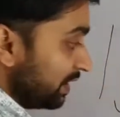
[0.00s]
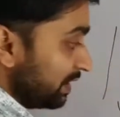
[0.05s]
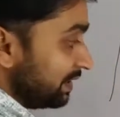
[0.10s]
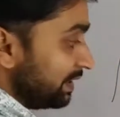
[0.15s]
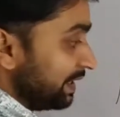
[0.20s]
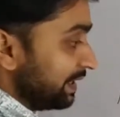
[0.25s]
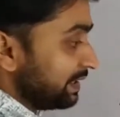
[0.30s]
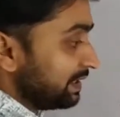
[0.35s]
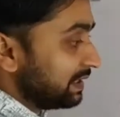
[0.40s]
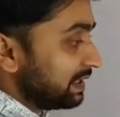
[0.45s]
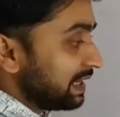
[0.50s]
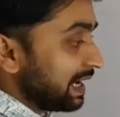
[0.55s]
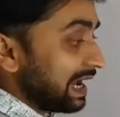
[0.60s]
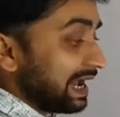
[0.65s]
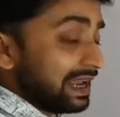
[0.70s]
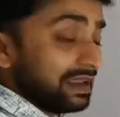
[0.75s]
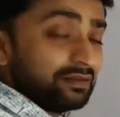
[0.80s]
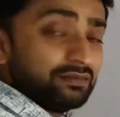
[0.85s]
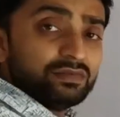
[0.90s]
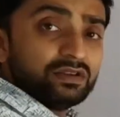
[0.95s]
that
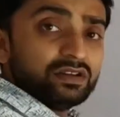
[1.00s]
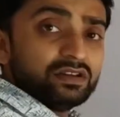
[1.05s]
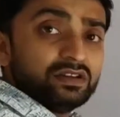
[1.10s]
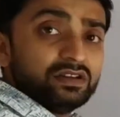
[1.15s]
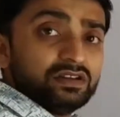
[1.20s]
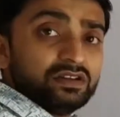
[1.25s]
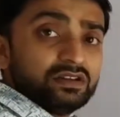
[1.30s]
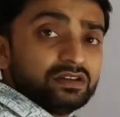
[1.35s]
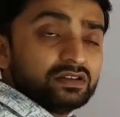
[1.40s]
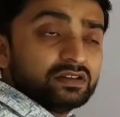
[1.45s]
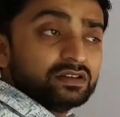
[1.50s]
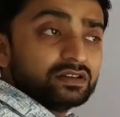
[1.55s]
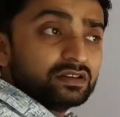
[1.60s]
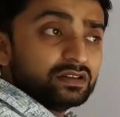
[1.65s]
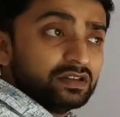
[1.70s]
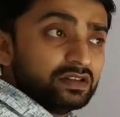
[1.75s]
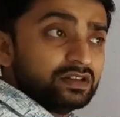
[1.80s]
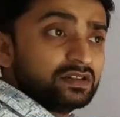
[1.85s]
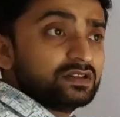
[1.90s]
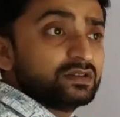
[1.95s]
time
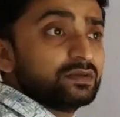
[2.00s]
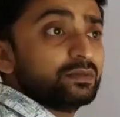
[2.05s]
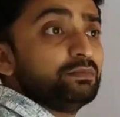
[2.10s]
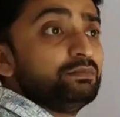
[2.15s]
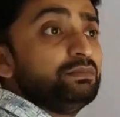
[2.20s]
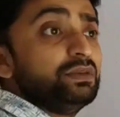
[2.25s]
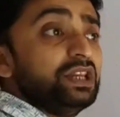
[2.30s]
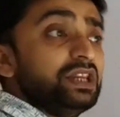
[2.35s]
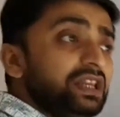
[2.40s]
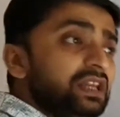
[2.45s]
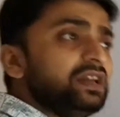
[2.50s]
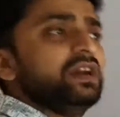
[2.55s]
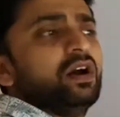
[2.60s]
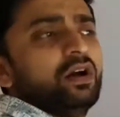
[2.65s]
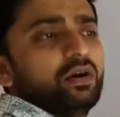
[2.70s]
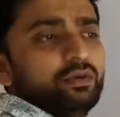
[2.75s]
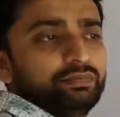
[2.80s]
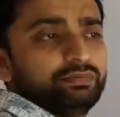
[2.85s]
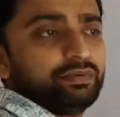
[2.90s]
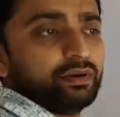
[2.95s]
is a meaning
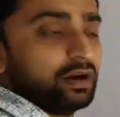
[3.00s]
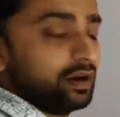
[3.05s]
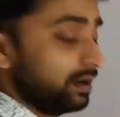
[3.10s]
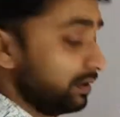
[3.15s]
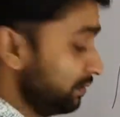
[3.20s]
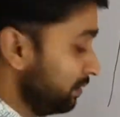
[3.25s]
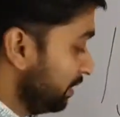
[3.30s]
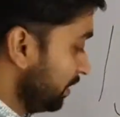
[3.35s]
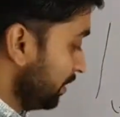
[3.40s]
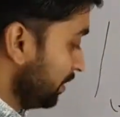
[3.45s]
of verb,